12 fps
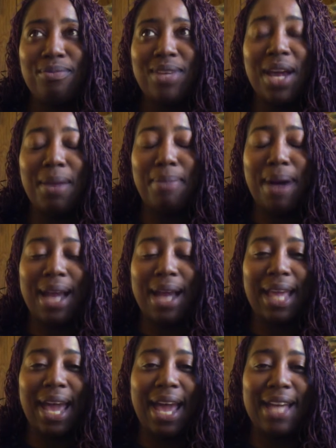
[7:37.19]
done a
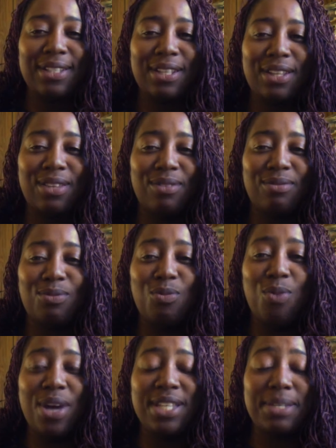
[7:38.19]
podcast
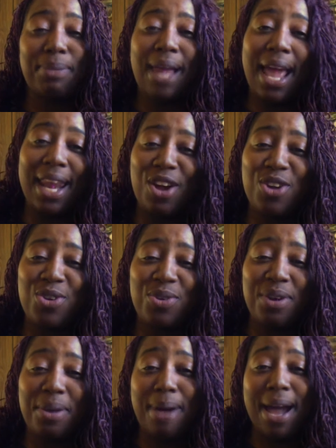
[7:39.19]
and wasn't planning on
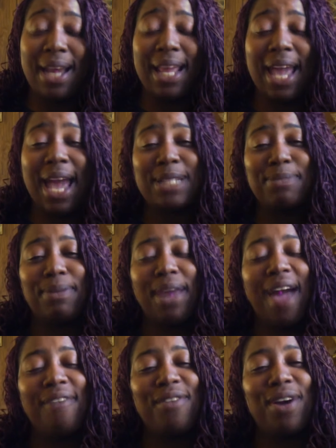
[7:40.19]
doing a podcast, but
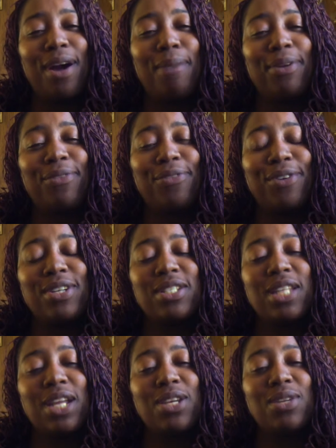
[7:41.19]
I have a couple of
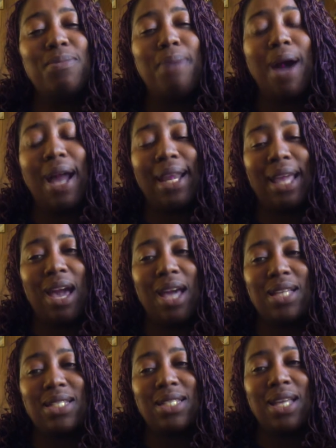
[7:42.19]
friends that do
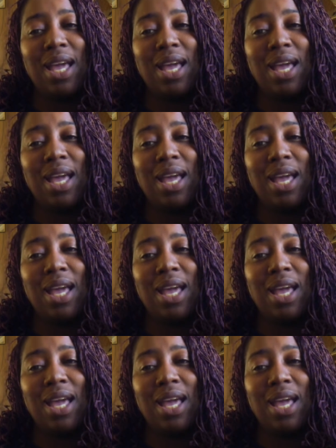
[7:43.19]
podcasts